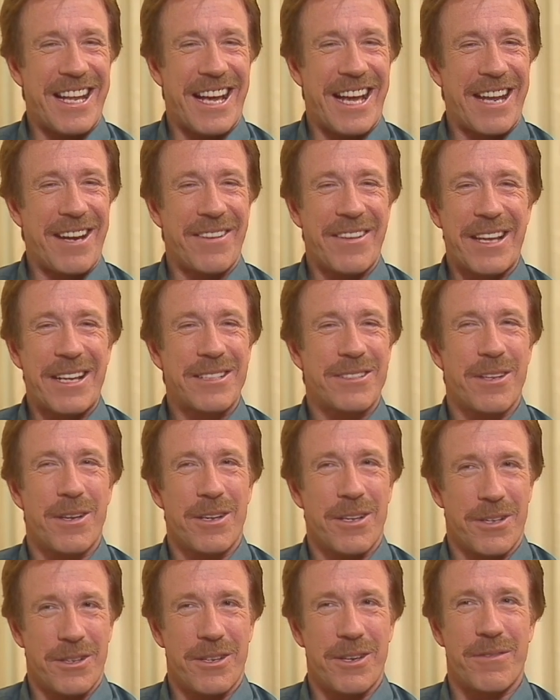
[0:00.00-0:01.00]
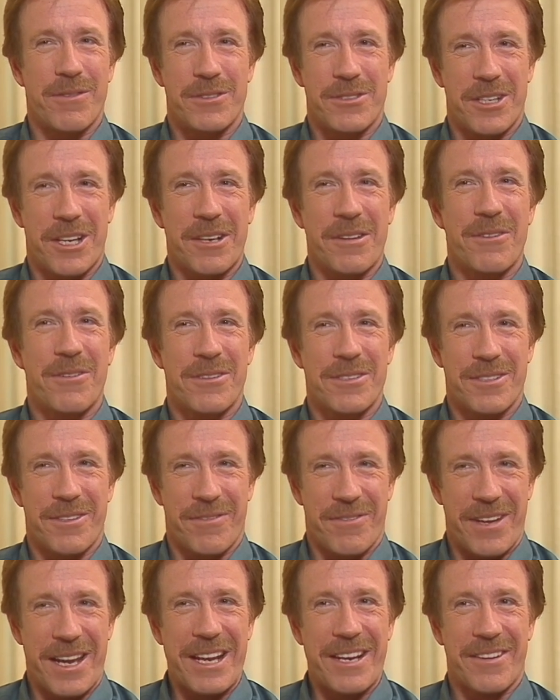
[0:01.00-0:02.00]
I don't think it's going to look good for Chuck Norris to
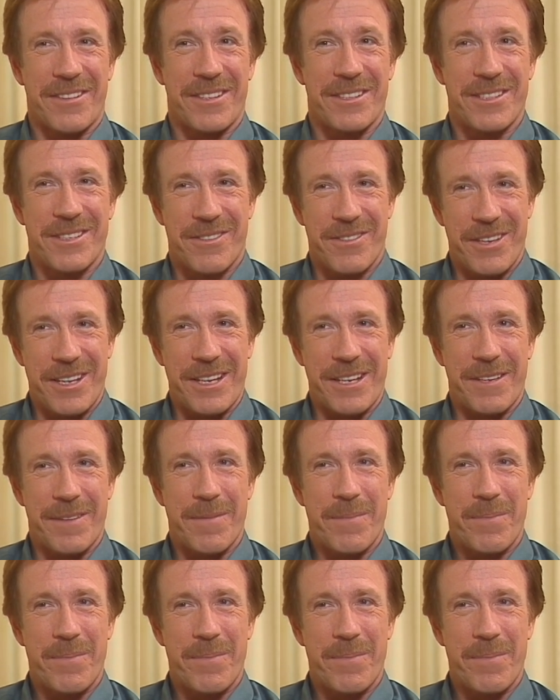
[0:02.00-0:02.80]
faint on the screen."